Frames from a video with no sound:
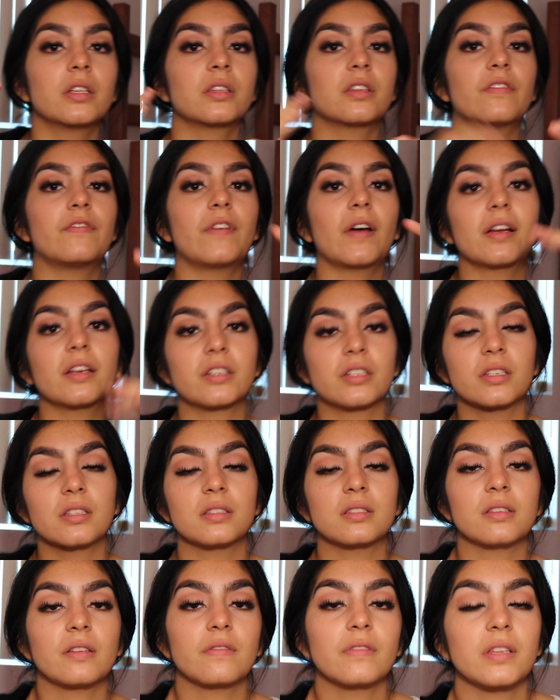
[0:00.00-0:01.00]
the
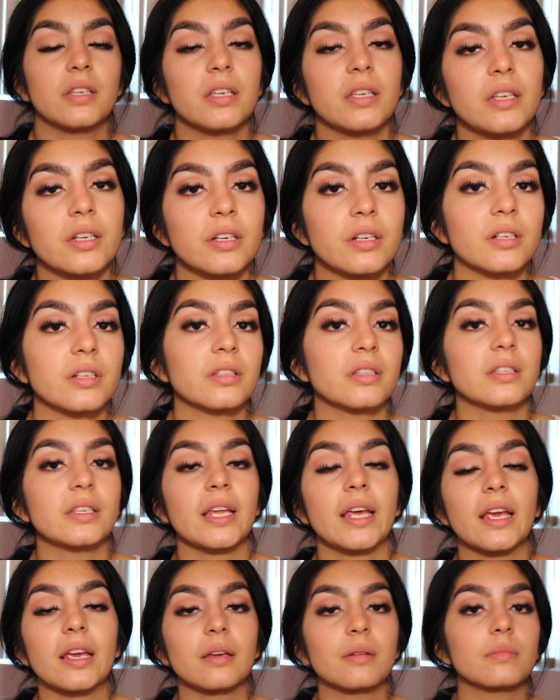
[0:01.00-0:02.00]
functions of the ear, the
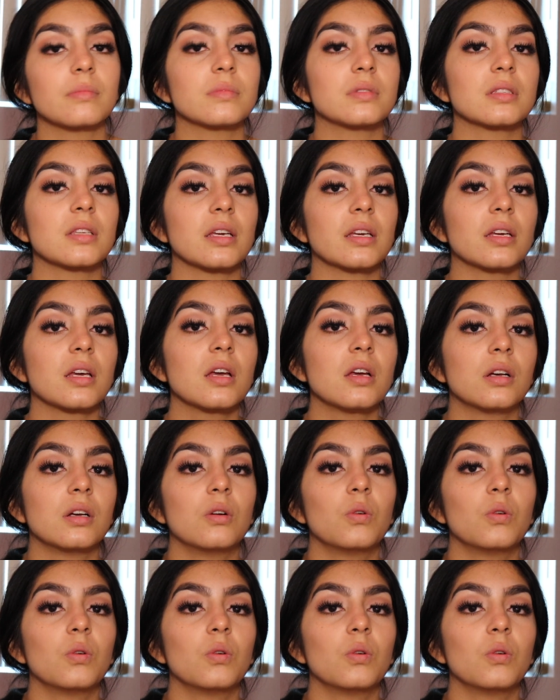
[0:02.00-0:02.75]
names, like